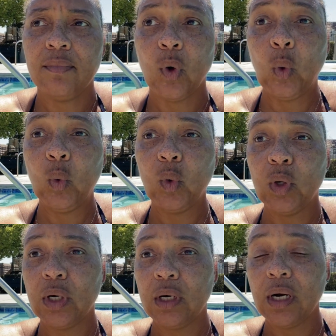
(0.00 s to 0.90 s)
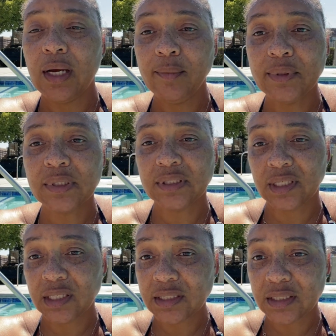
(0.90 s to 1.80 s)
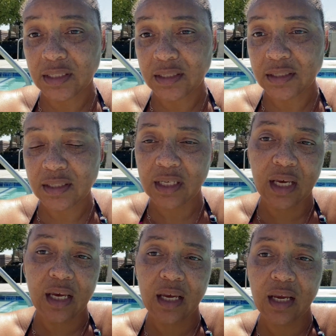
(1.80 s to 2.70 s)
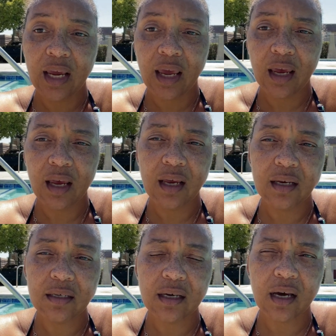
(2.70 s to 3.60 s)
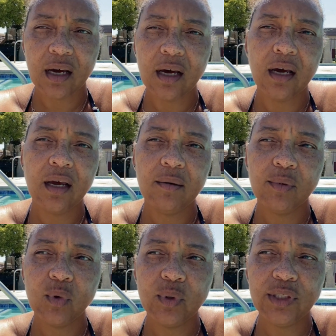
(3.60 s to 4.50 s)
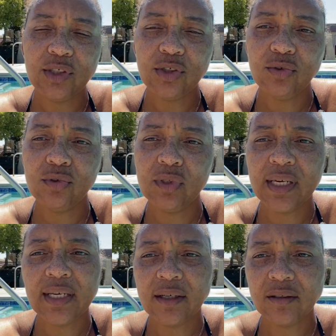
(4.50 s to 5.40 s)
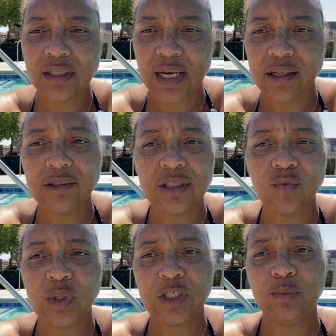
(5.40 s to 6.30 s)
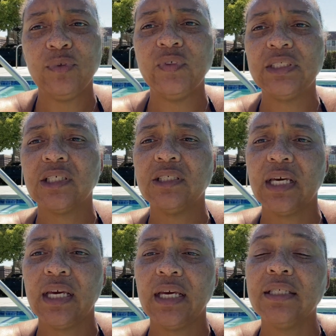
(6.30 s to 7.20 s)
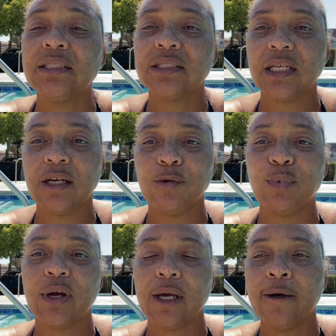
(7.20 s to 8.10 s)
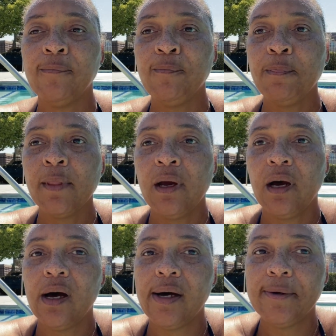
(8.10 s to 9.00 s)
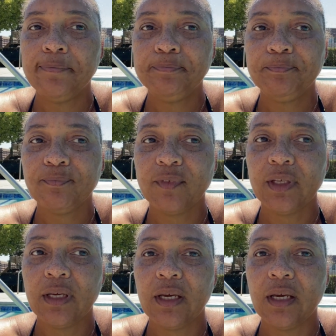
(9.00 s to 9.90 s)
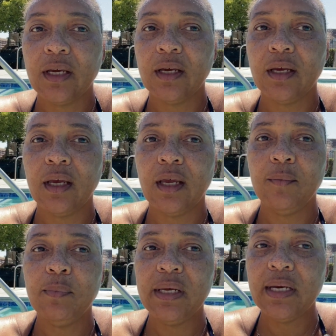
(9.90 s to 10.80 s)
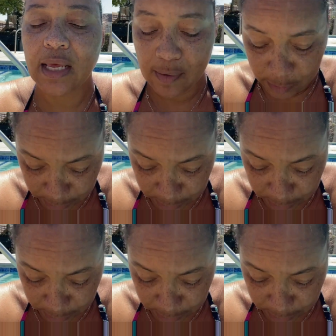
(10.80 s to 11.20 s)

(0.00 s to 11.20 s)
or I'm just exhausted today, and I'm going to lay down on the couch and watch movies all day and just take a break. And being able